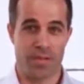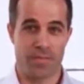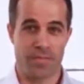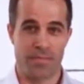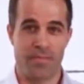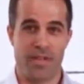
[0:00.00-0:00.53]

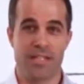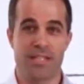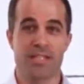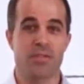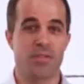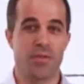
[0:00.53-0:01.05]
In fact, this
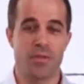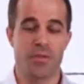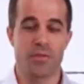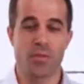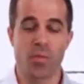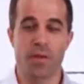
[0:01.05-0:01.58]

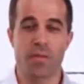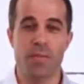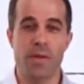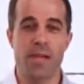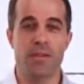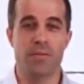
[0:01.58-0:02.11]
is one of the
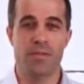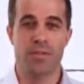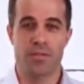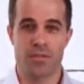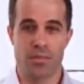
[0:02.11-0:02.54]
main reasons